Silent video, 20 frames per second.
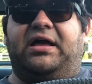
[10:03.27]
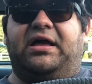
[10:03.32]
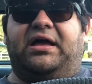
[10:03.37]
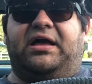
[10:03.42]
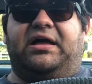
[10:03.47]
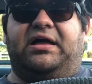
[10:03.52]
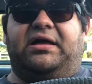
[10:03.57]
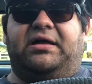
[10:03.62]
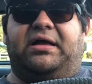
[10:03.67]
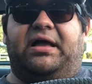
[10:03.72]

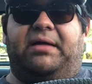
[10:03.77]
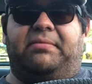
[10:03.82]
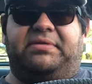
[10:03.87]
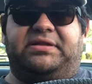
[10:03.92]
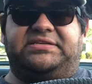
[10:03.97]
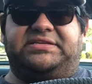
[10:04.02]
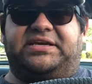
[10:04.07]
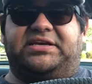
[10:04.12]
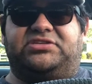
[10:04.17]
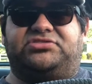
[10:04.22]
I'm
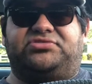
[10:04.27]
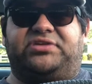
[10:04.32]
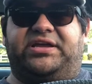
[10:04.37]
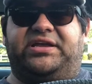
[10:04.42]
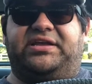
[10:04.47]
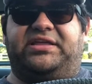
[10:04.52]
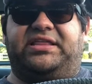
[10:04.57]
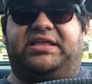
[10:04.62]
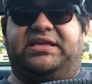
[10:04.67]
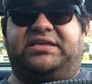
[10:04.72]
going to take a
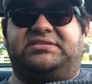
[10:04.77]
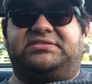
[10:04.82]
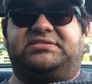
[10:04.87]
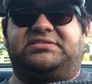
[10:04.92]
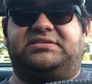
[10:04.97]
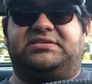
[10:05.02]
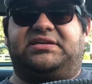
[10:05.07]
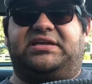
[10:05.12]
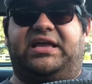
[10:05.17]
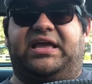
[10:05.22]
drink of
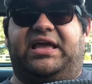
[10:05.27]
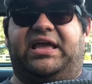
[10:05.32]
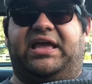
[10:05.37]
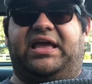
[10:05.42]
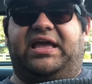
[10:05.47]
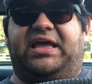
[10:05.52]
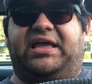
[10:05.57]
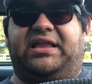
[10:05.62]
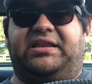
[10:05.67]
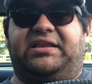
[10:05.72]
this,
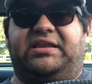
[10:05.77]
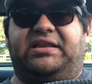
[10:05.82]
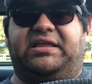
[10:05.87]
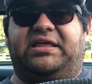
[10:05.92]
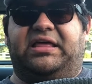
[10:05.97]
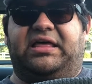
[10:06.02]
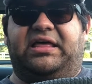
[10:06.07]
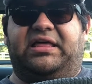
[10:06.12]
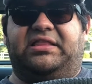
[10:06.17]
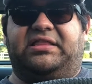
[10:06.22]
and
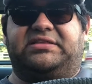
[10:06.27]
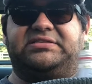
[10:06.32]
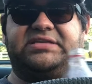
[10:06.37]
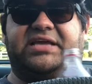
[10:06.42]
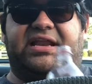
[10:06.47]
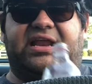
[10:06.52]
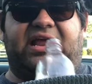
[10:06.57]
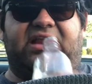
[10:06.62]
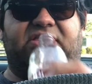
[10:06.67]
let's head out